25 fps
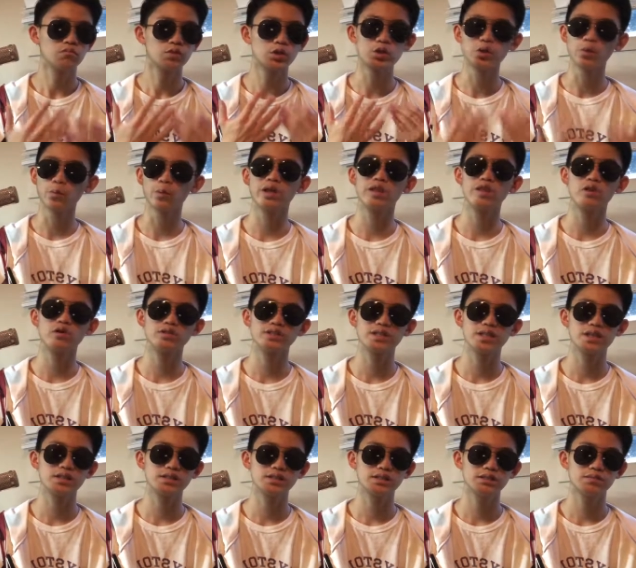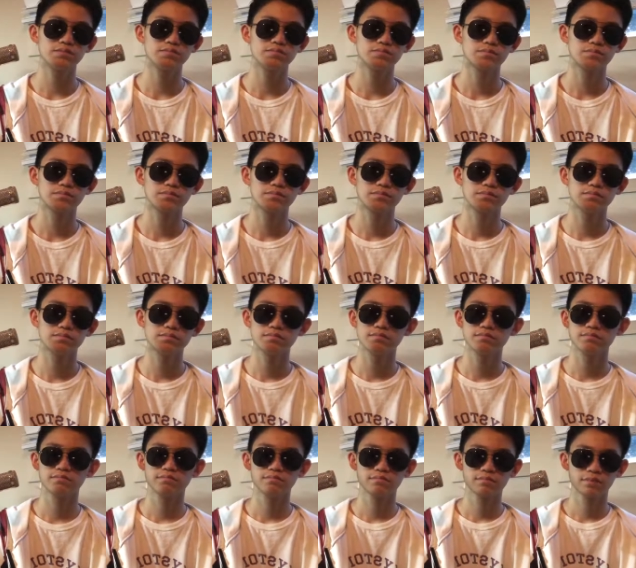doing those things,
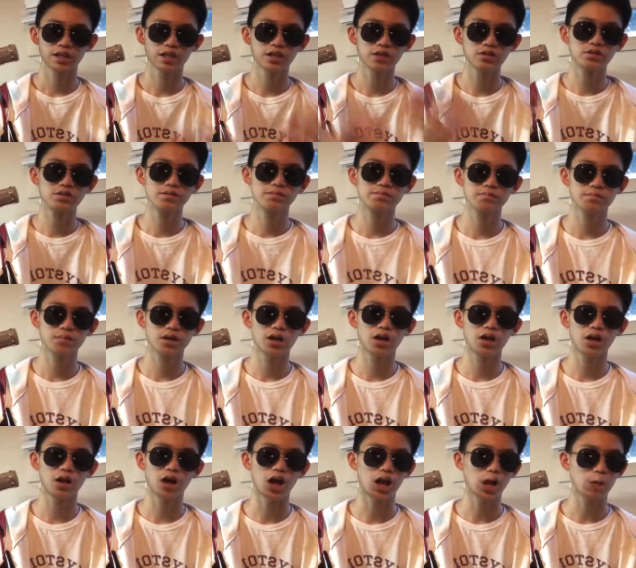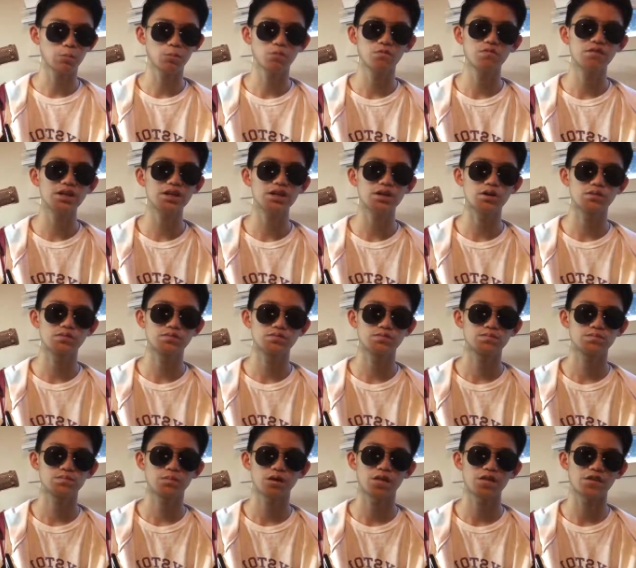here's a couple videos
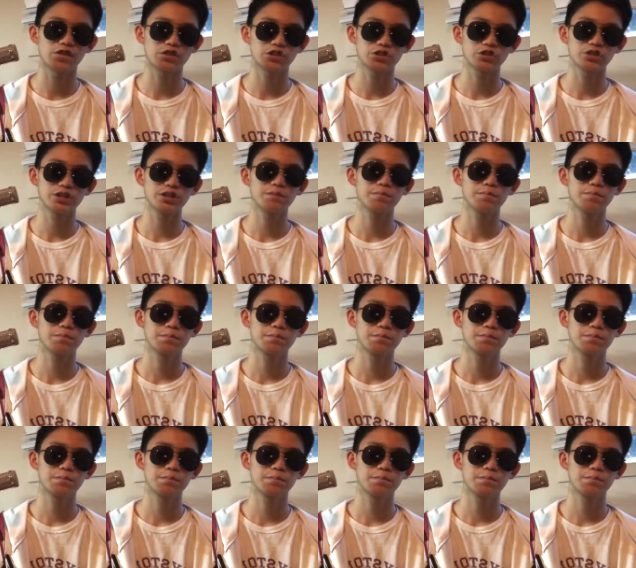on the screen.